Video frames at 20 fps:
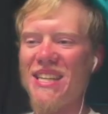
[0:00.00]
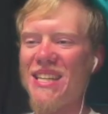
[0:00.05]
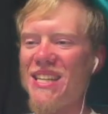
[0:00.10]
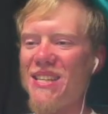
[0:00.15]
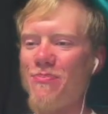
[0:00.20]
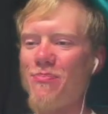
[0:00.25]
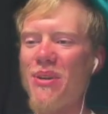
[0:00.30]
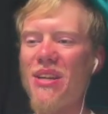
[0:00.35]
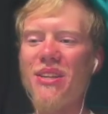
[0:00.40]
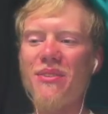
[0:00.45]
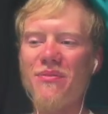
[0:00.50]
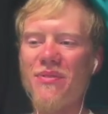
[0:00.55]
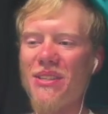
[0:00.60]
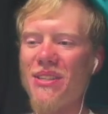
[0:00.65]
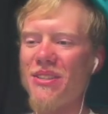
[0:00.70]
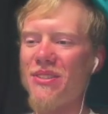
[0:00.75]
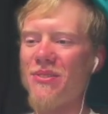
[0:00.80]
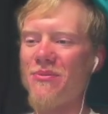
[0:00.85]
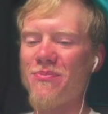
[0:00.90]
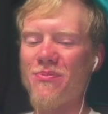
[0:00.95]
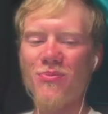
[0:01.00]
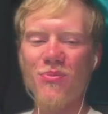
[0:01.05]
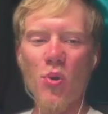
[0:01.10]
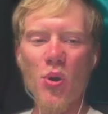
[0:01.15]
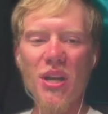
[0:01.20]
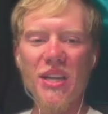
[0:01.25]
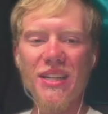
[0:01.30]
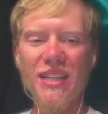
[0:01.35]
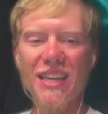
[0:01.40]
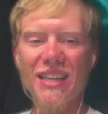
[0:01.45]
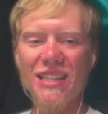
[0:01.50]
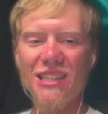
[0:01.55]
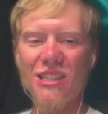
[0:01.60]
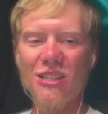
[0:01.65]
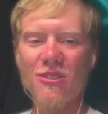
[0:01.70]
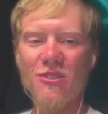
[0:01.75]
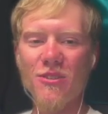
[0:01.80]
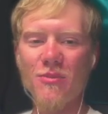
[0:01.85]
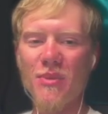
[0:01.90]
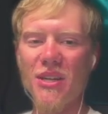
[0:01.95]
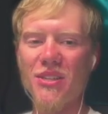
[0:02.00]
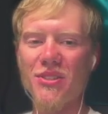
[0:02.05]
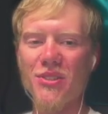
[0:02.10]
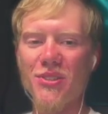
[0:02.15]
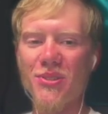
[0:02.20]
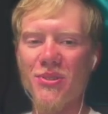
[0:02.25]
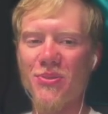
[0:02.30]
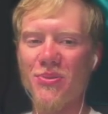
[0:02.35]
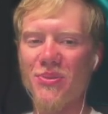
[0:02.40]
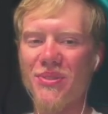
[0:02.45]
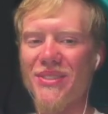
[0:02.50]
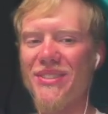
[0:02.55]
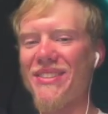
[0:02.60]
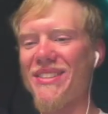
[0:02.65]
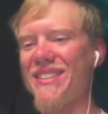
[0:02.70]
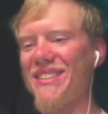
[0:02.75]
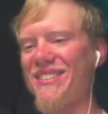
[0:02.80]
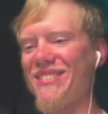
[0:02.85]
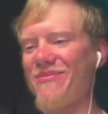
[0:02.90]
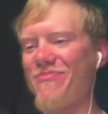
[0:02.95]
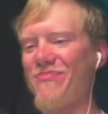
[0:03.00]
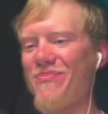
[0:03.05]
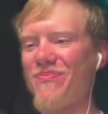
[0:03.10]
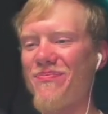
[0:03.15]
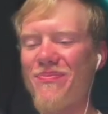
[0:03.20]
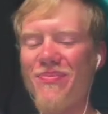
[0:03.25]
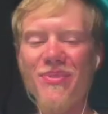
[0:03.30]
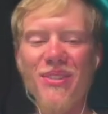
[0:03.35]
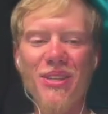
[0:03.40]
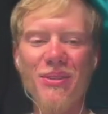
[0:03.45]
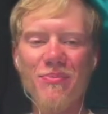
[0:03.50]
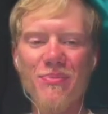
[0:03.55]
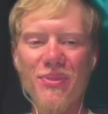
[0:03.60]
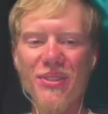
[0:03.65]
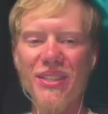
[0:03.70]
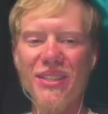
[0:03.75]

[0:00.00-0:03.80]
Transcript: benefited them waiting that year to make sure it was complete.